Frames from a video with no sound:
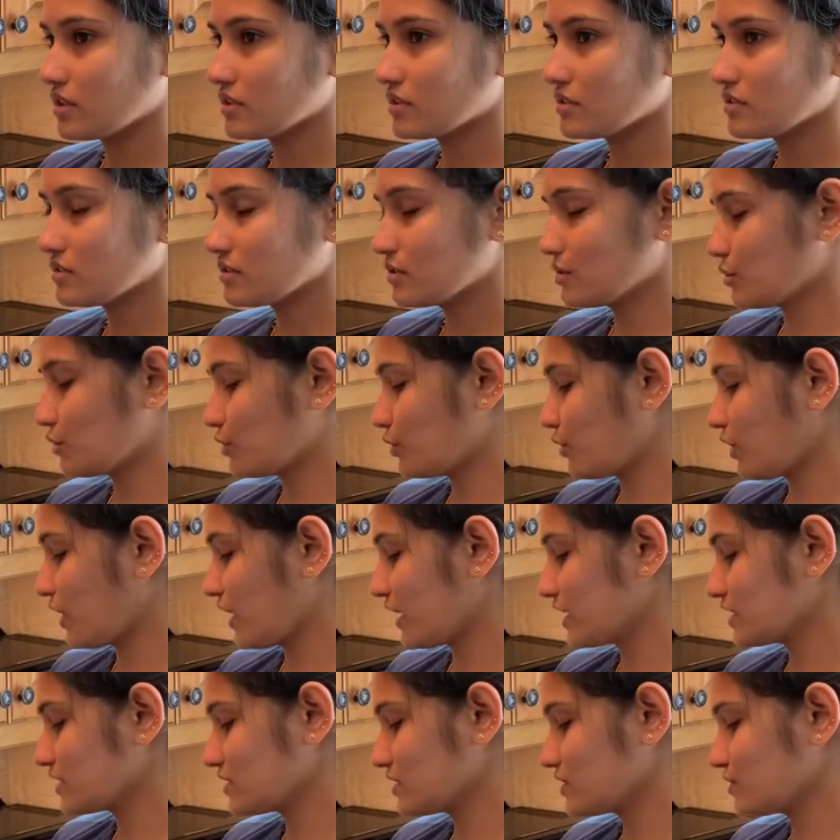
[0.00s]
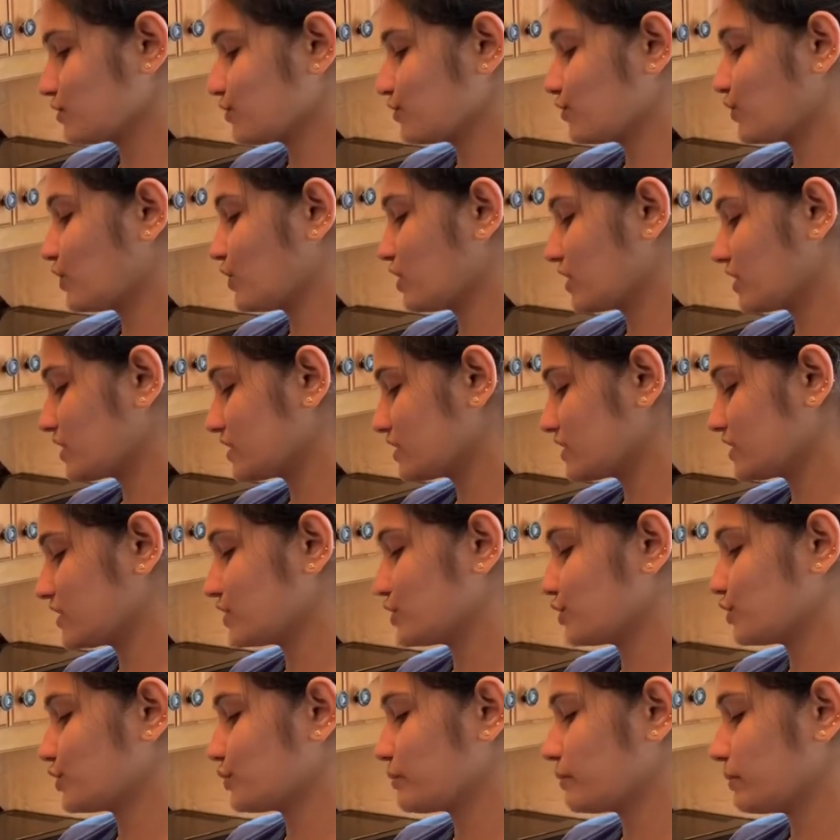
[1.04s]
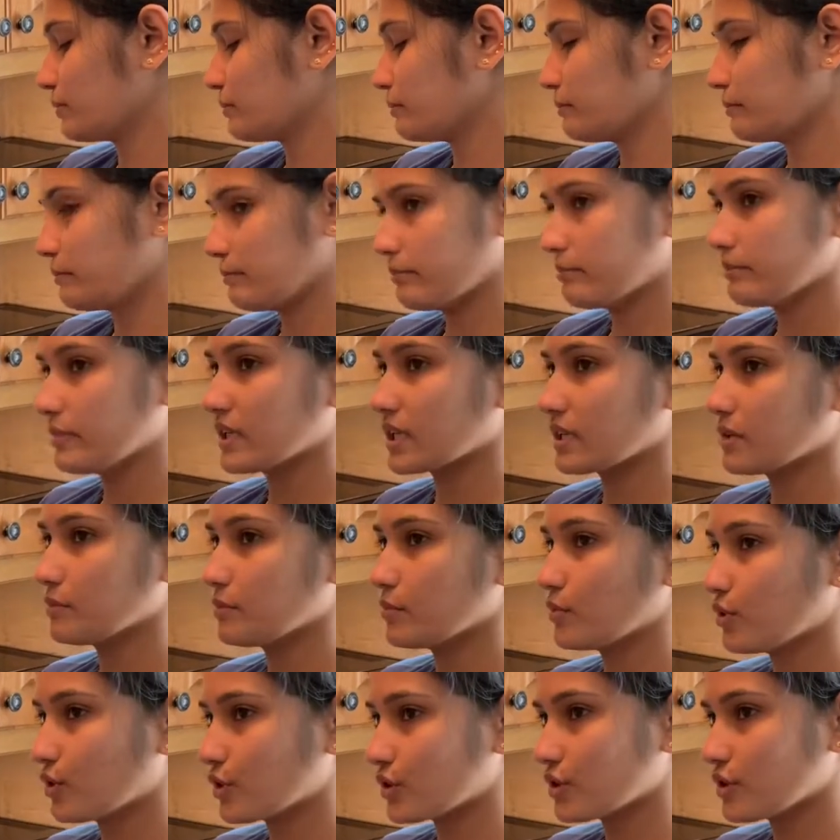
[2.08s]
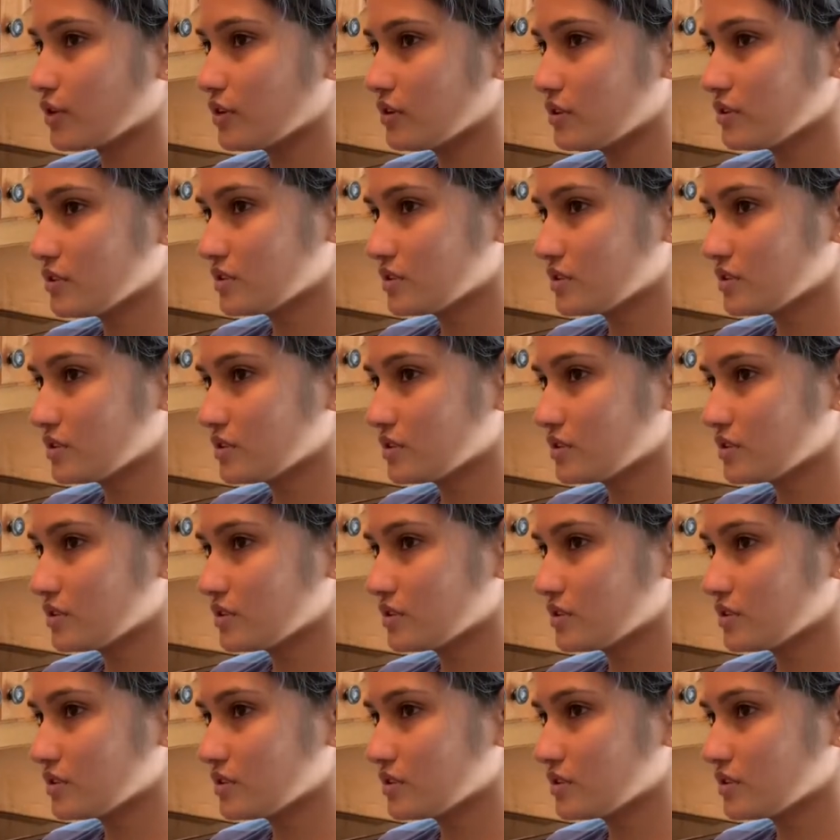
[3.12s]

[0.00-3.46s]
So I just want it to become more cooked.